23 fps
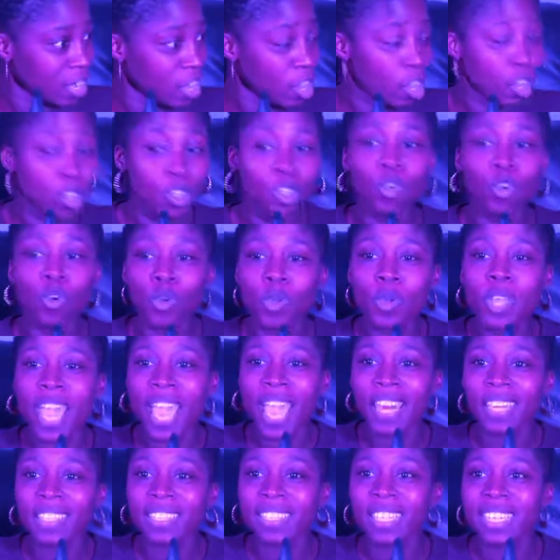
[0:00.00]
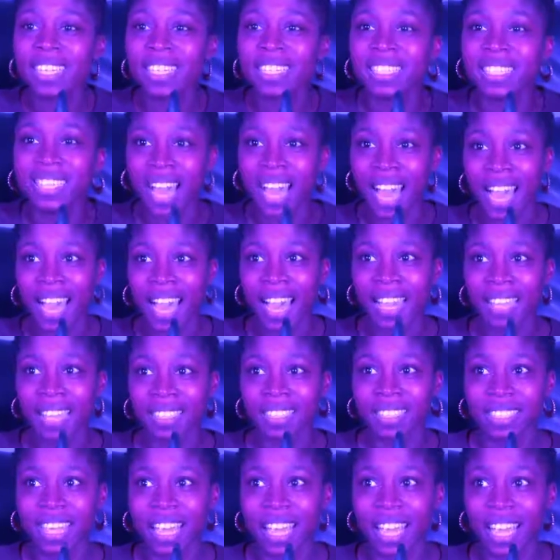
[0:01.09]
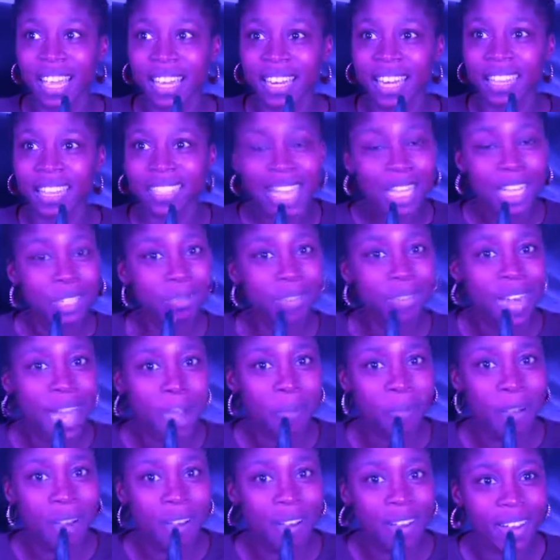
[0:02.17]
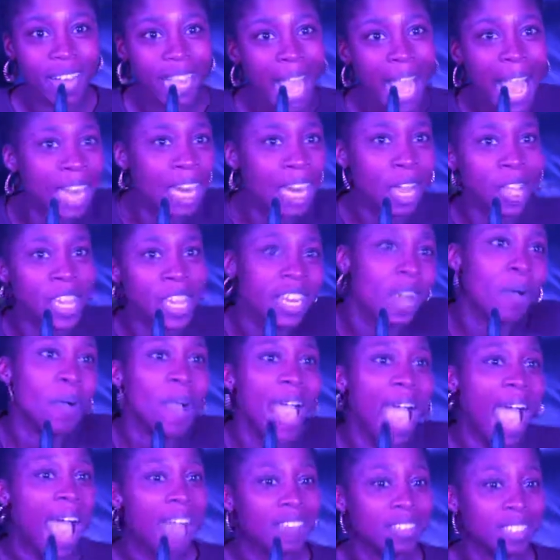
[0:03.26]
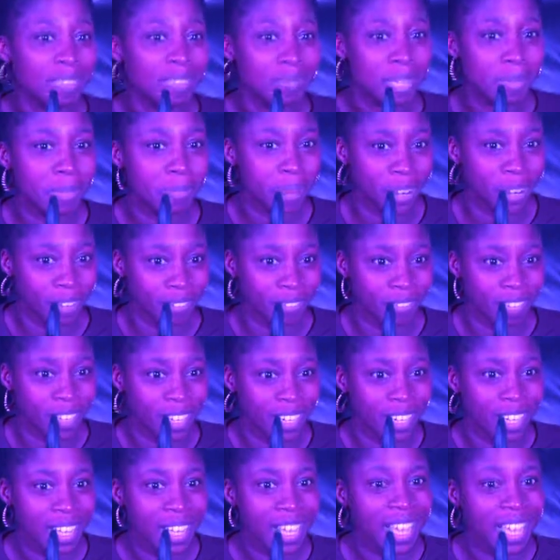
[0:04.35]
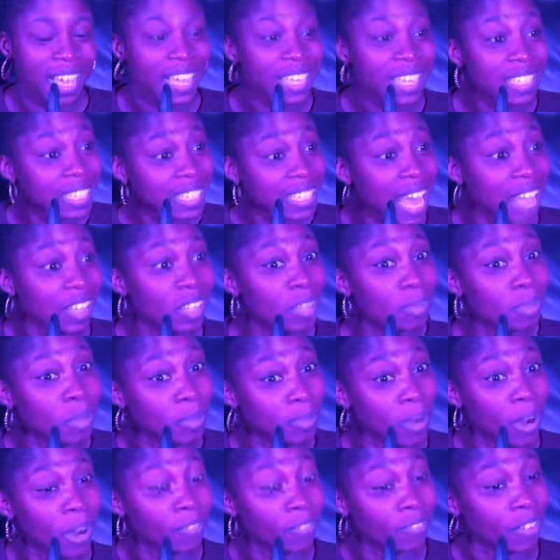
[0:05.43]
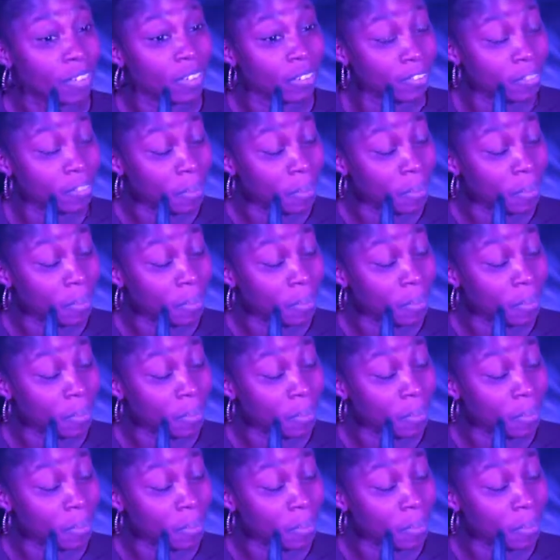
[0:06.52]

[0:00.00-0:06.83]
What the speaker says: You created these lines, and that's what I want. Like, it don't have to be perfect. It just has to be perfect for